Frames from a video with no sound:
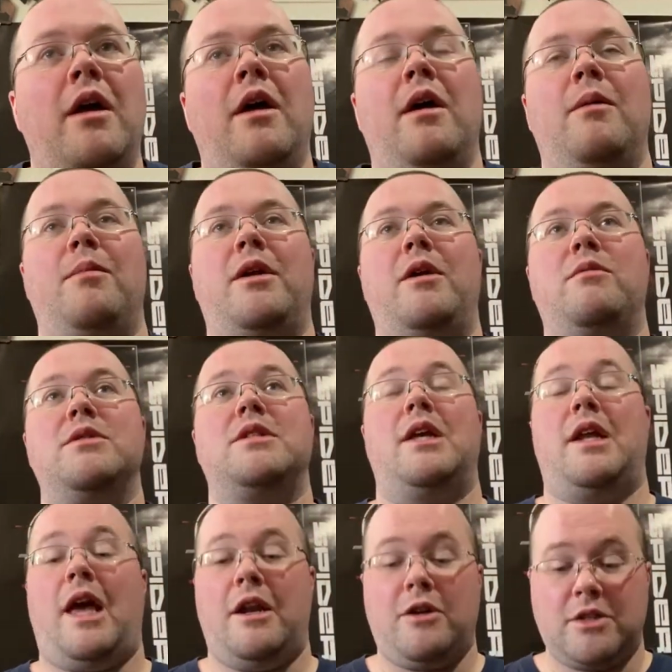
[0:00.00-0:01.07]
but it was an
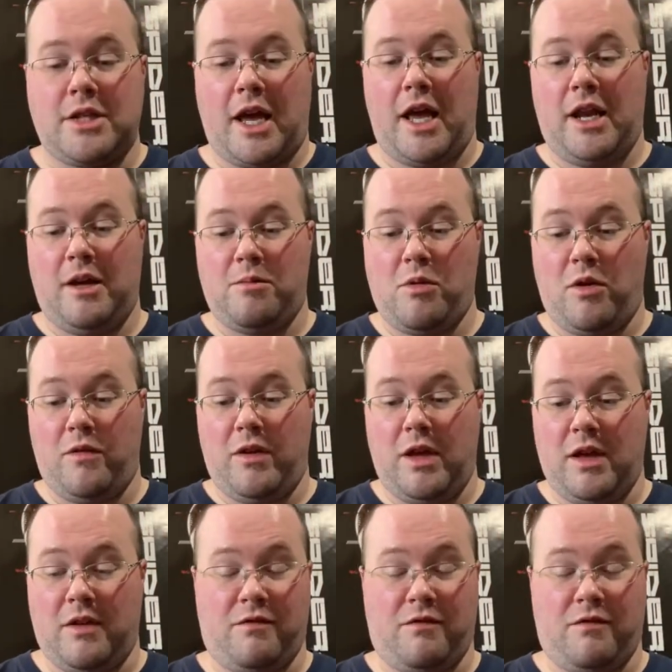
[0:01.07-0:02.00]
entertaining movie,